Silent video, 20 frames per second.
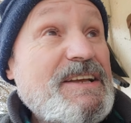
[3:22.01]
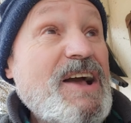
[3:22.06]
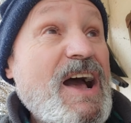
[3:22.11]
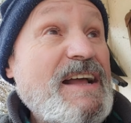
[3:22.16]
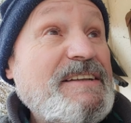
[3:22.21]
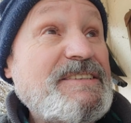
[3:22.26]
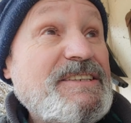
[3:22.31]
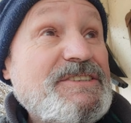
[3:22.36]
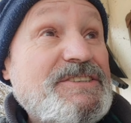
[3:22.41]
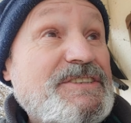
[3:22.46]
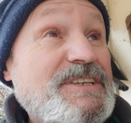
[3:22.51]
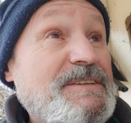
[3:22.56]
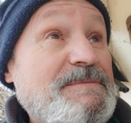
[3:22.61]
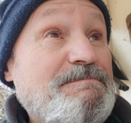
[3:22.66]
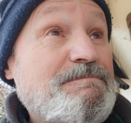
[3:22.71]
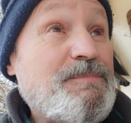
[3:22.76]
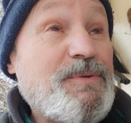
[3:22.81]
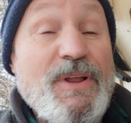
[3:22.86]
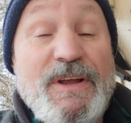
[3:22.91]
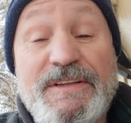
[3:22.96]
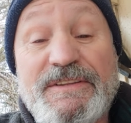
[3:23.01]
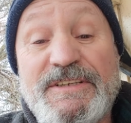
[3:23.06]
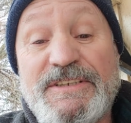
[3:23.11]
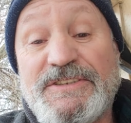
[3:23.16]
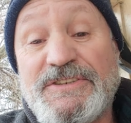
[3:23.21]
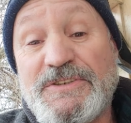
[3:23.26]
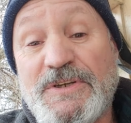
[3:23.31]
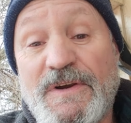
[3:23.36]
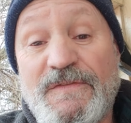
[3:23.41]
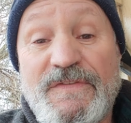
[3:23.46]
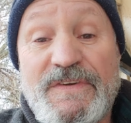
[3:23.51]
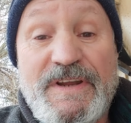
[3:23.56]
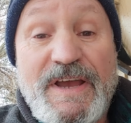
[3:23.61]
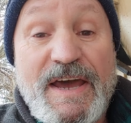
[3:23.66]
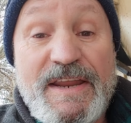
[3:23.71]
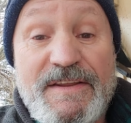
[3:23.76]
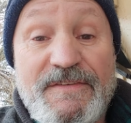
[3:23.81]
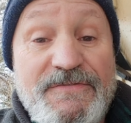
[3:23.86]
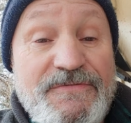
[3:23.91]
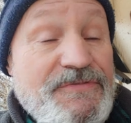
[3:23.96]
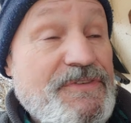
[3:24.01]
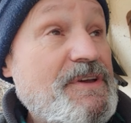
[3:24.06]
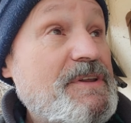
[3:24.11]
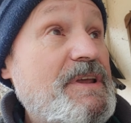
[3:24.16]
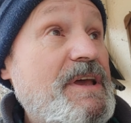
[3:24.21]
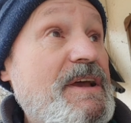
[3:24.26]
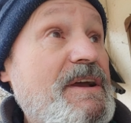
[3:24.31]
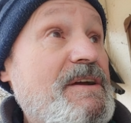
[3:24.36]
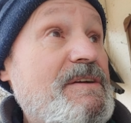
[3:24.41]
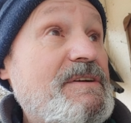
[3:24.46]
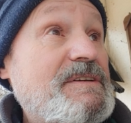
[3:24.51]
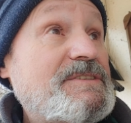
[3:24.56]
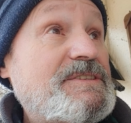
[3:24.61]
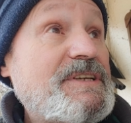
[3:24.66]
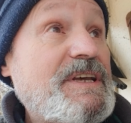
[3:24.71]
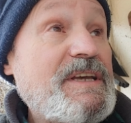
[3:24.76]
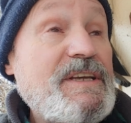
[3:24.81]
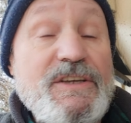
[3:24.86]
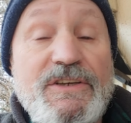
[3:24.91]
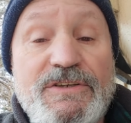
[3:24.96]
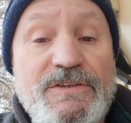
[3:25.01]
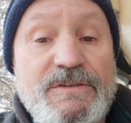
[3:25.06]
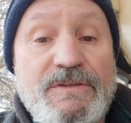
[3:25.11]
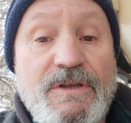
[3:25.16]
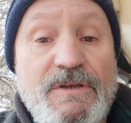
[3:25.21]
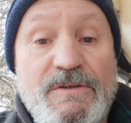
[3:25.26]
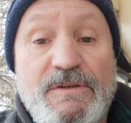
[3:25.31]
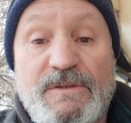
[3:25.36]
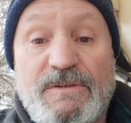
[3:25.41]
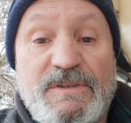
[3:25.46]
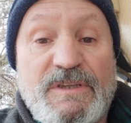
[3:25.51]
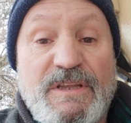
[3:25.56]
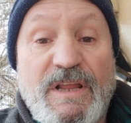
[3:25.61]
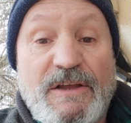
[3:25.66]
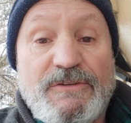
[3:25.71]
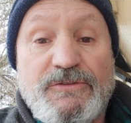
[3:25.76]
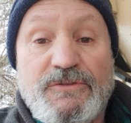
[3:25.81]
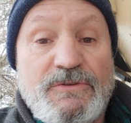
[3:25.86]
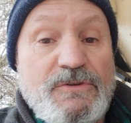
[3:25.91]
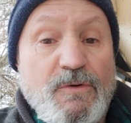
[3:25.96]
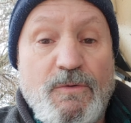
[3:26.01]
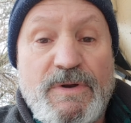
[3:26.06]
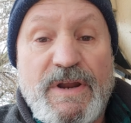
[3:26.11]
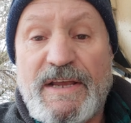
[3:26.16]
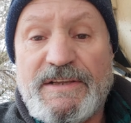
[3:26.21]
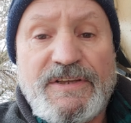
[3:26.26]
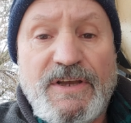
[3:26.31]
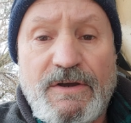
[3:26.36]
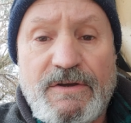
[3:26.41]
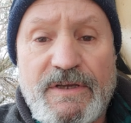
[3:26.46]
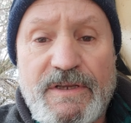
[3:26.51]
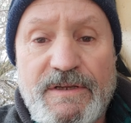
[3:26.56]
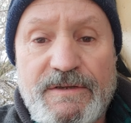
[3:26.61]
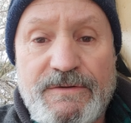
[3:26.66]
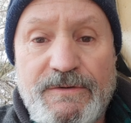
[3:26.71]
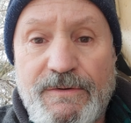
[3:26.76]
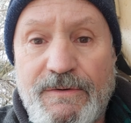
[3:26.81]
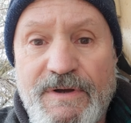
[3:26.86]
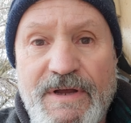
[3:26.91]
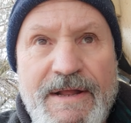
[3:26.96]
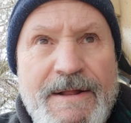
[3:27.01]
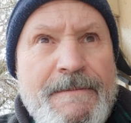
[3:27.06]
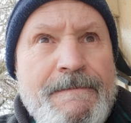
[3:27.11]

God just didn't pluck the servant out of thin air and say, Now do what I tell you to do.